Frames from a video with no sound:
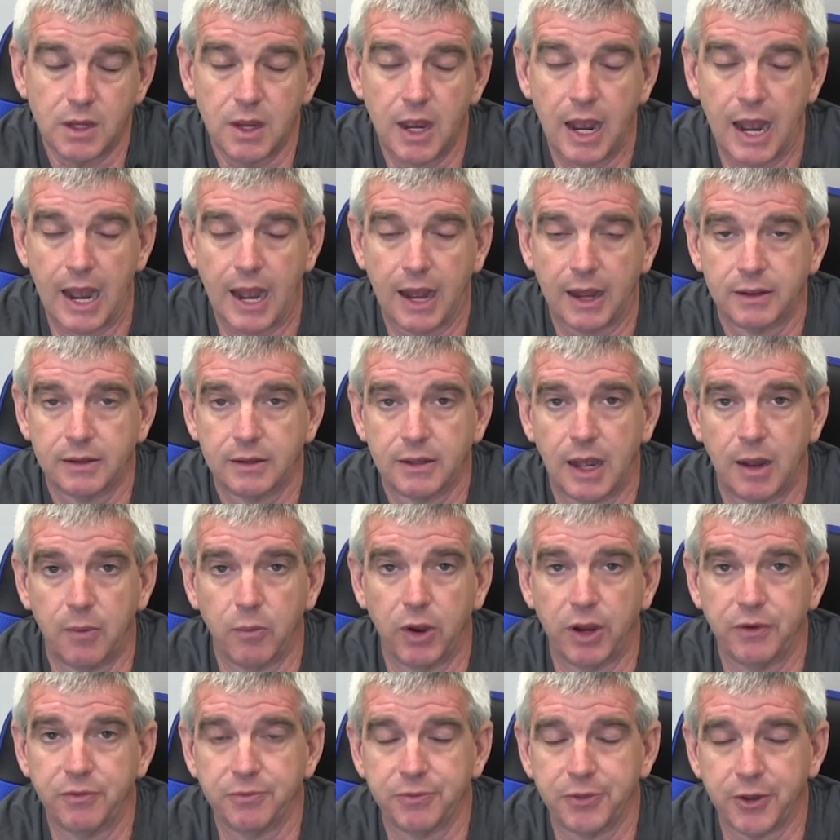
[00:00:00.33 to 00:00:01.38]
Hi, I'm
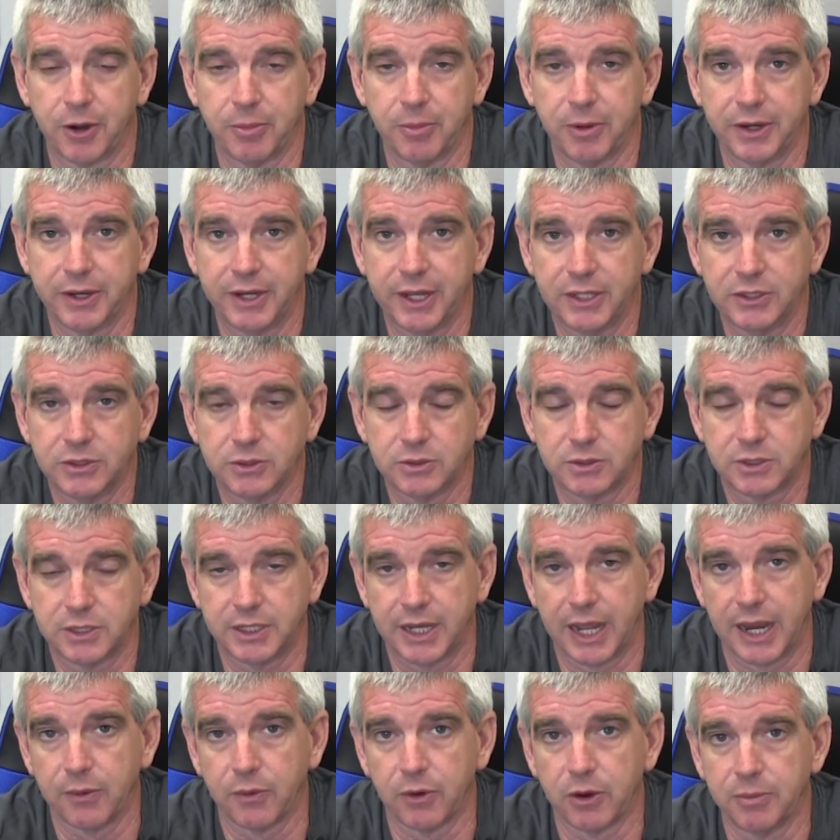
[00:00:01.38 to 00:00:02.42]
Wade from Thoroughbred Diesel.
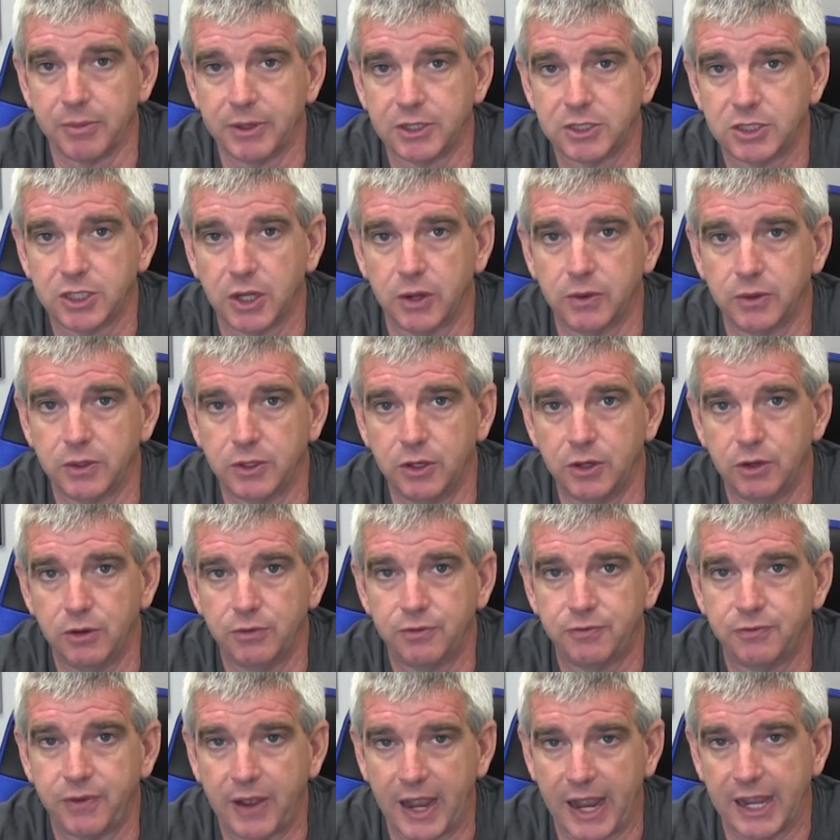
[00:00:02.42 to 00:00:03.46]
Today we're going to be showing you
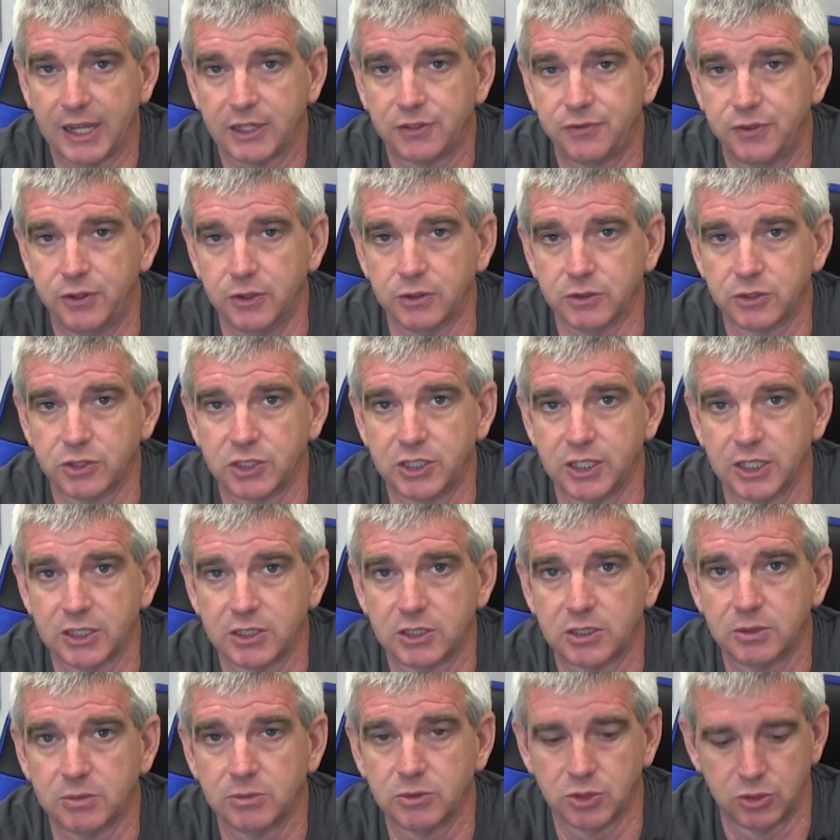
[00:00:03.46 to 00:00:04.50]
FASS Fuel
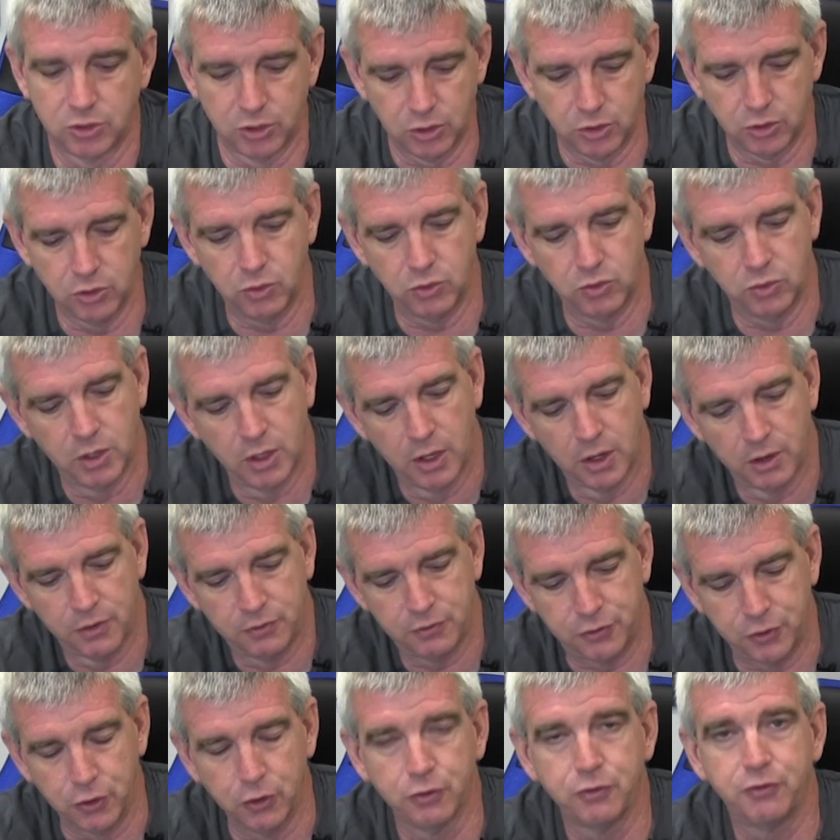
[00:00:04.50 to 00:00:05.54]
Systems new
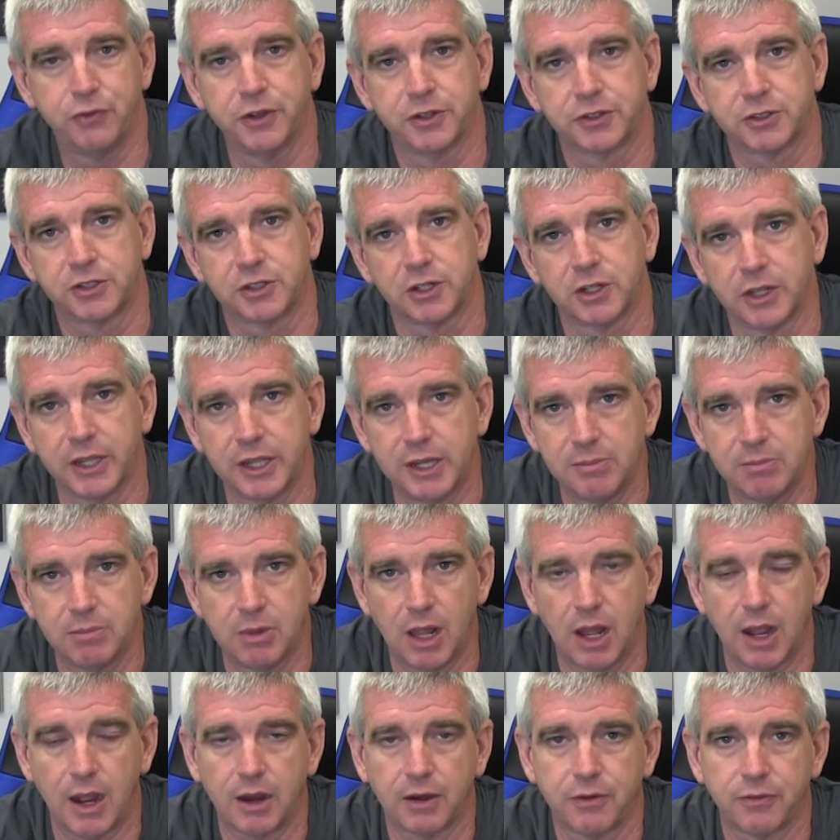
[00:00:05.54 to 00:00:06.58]
fuel filter delete
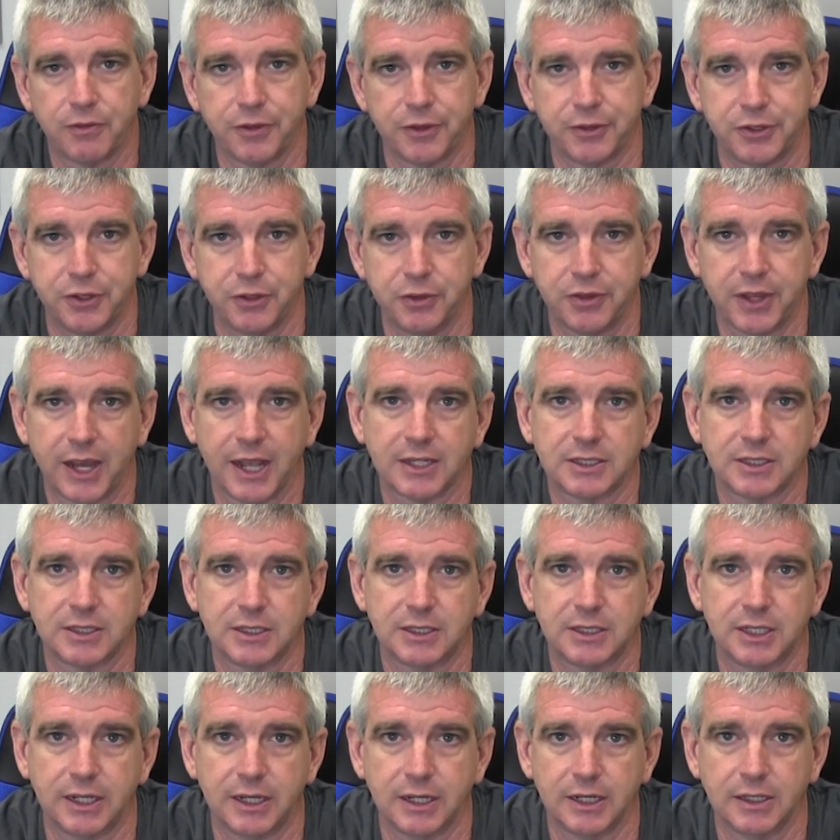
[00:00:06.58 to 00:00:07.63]
block for the
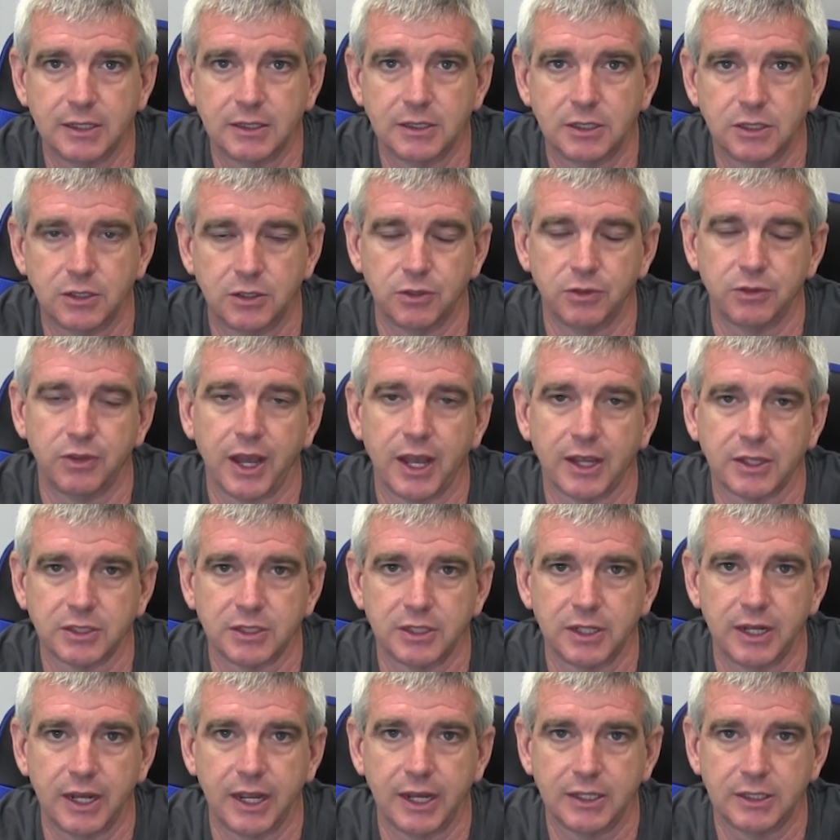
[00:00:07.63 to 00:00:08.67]
2010 to
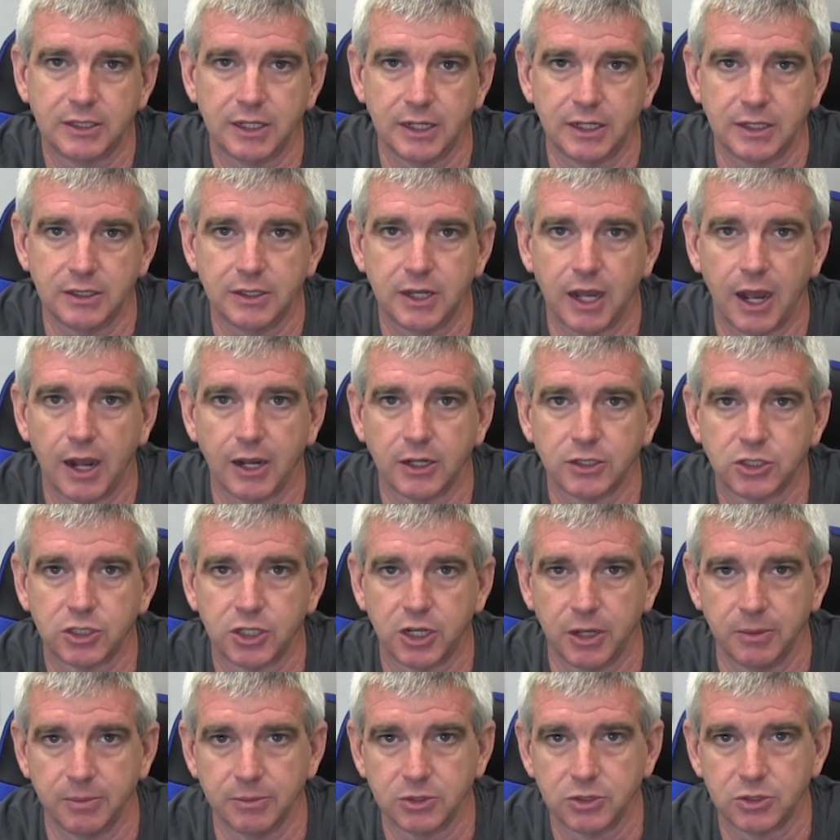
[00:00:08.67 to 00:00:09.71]
2018 Dodge
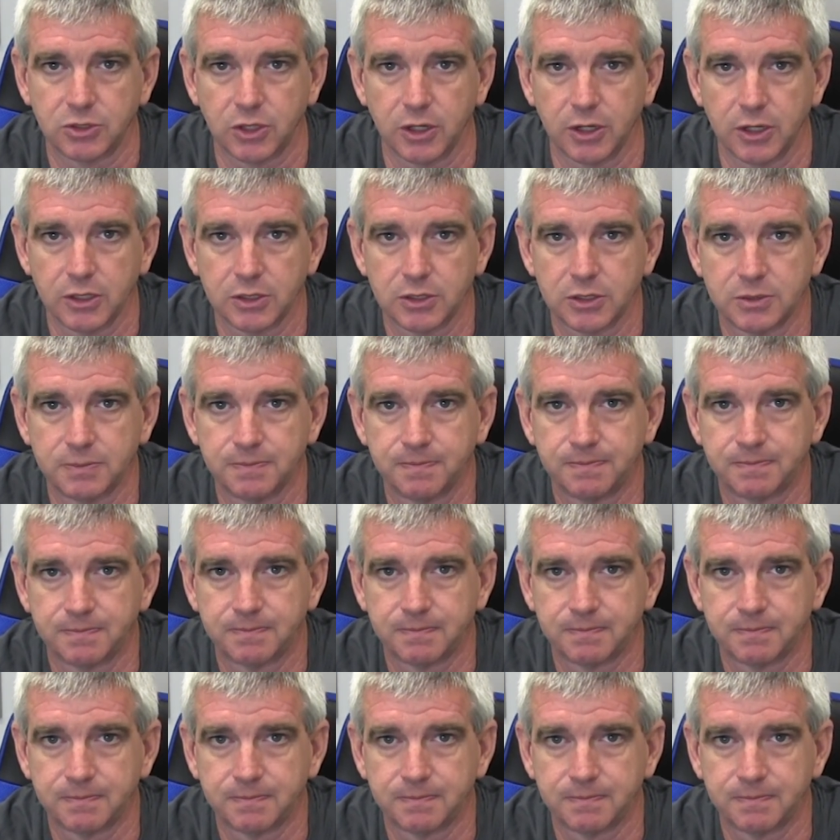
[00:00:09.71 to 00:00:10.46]
Cummins trucks.